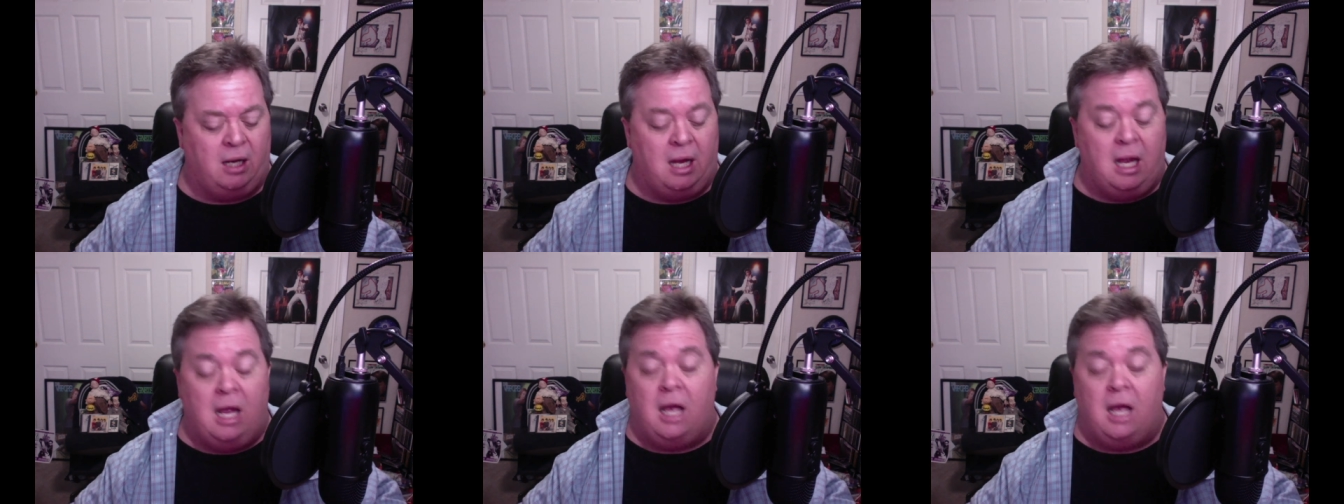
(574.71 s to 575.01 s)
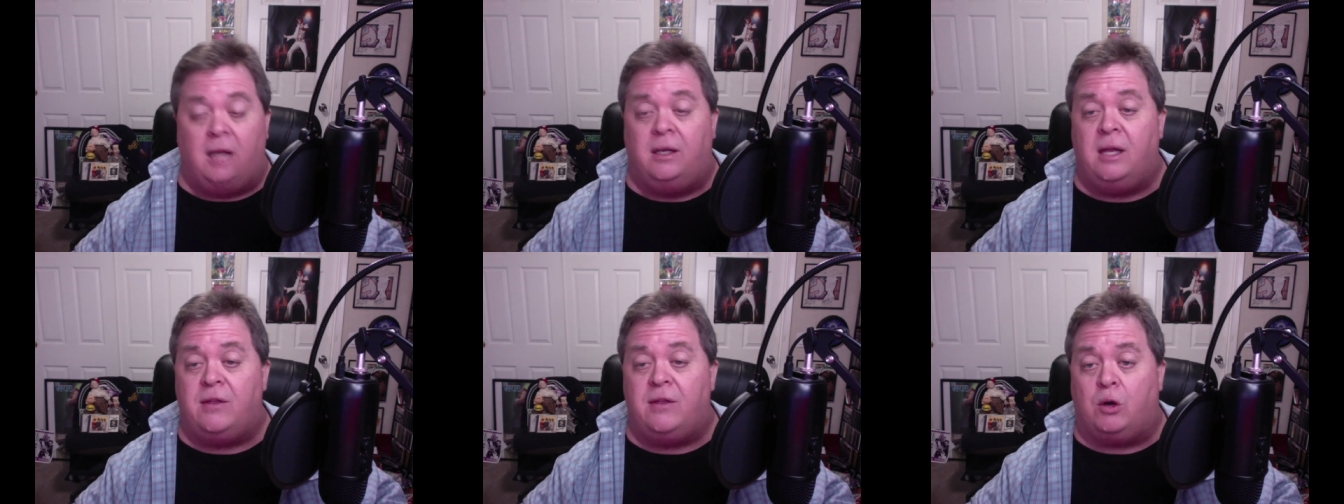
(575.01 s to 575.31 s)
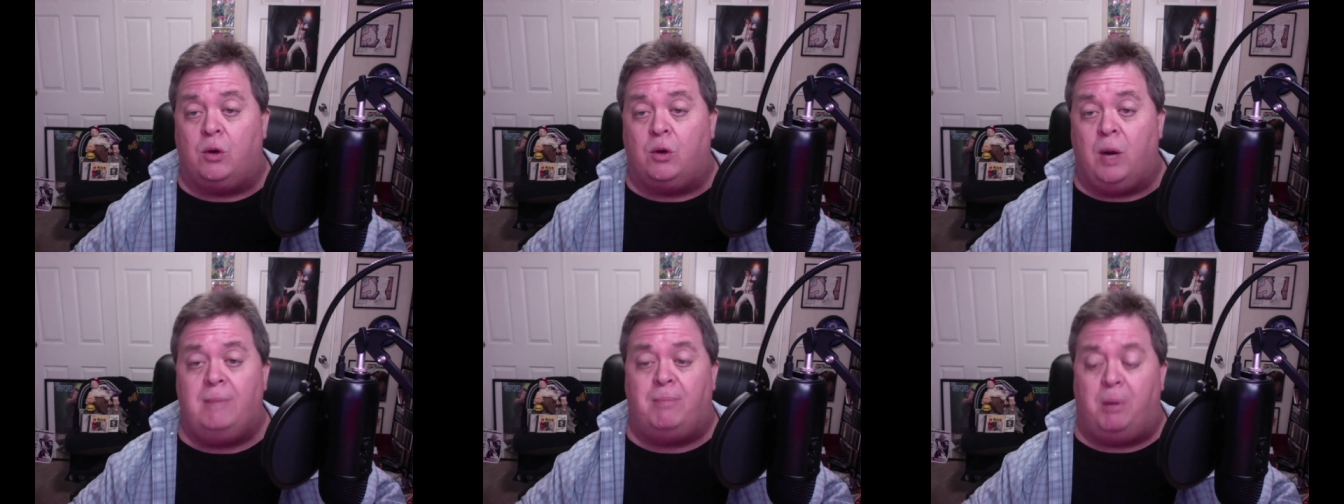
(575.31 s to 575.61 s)
Another
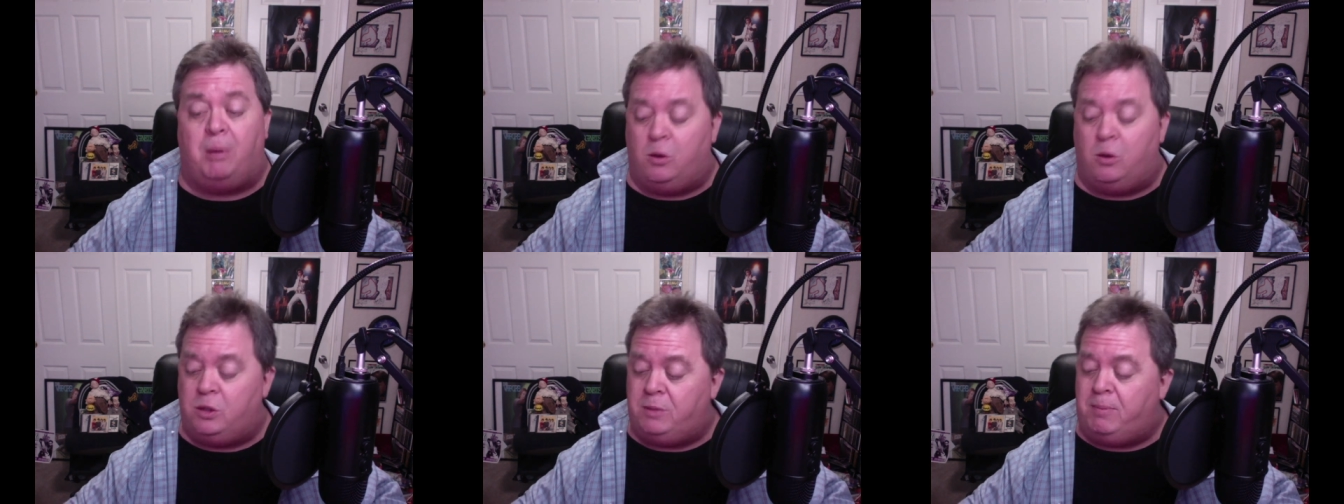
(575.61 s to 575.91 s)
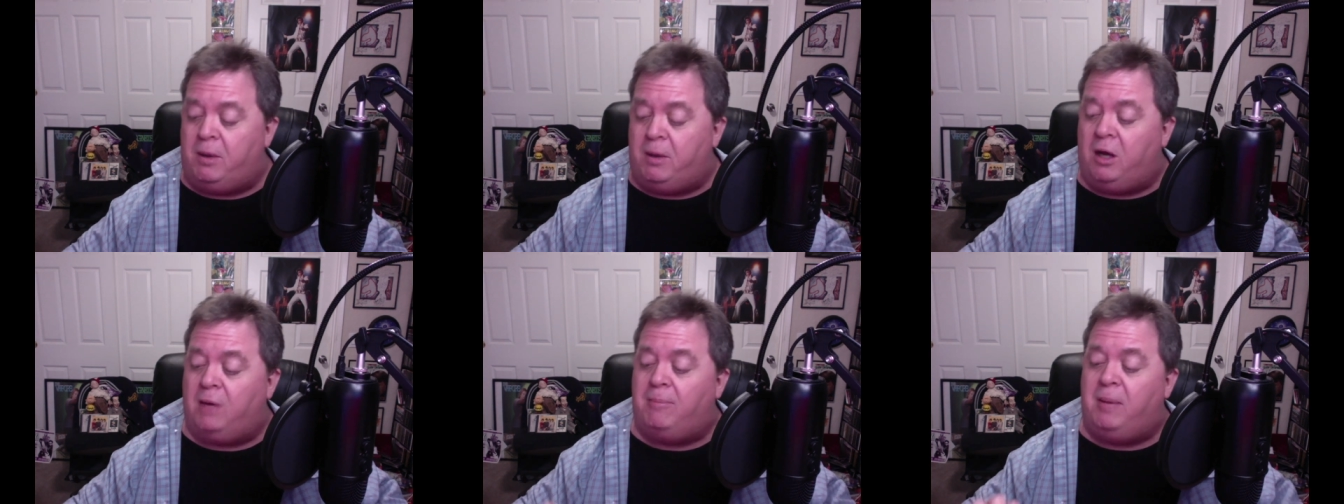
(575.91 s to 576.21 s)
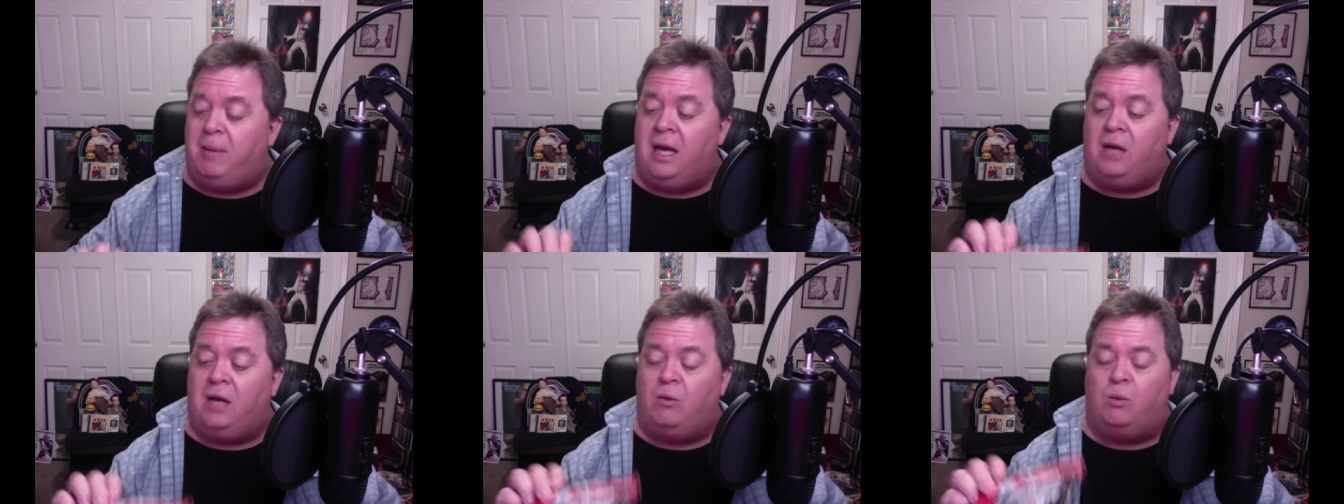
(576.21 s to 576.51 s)
great post-punk
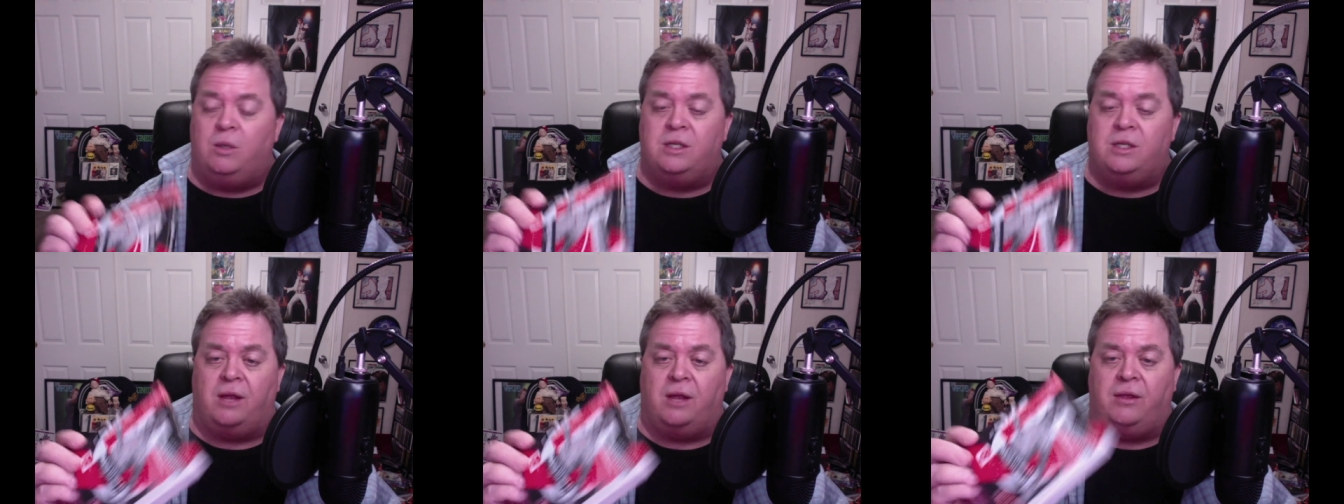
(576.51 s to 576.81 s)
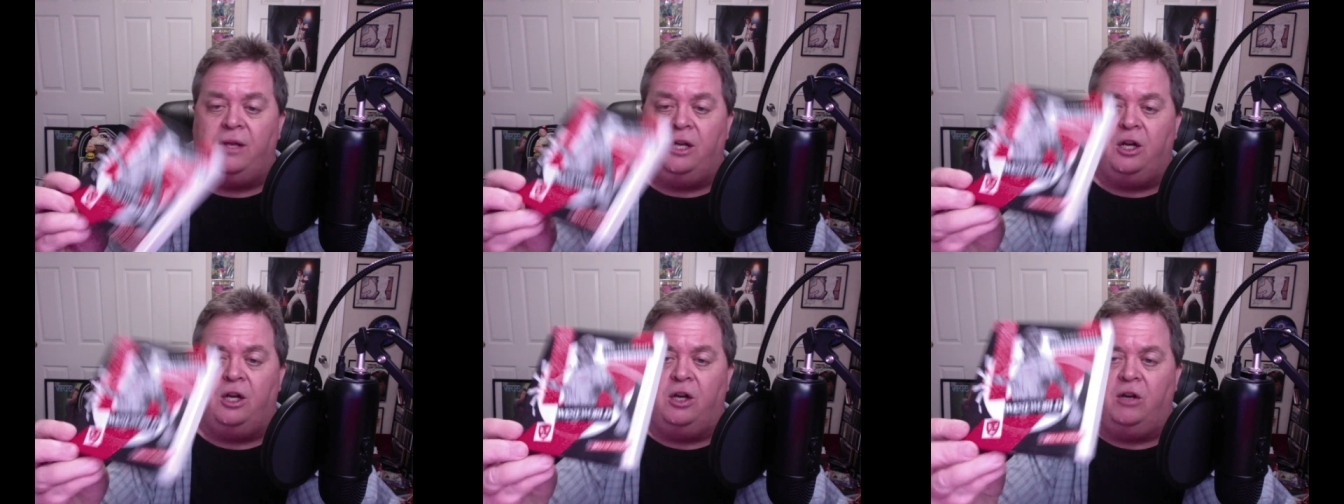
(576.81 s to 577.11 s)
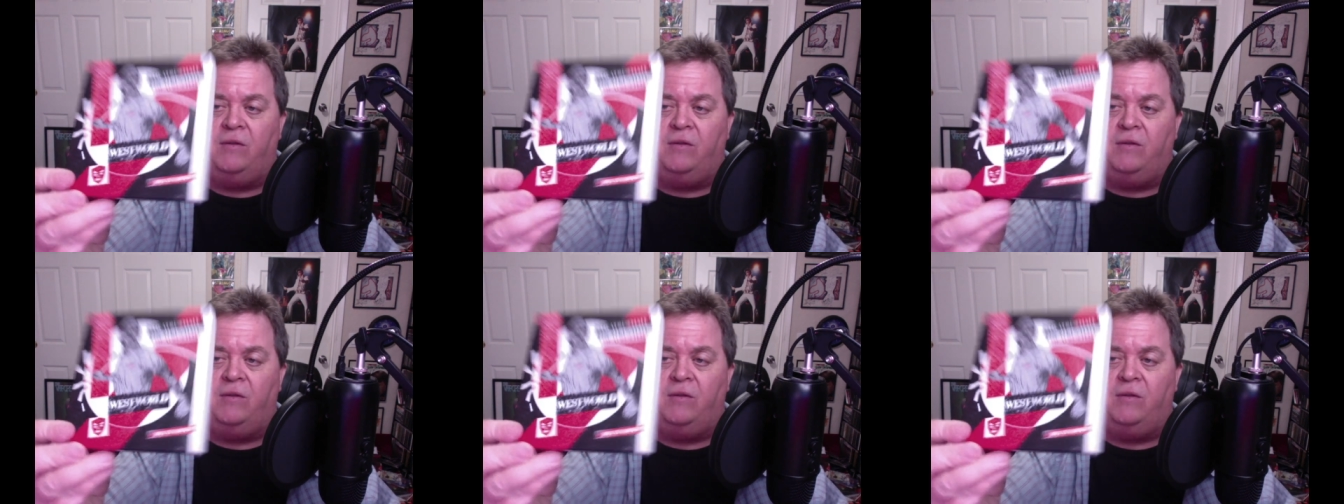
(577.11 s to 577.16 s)
band was Theater of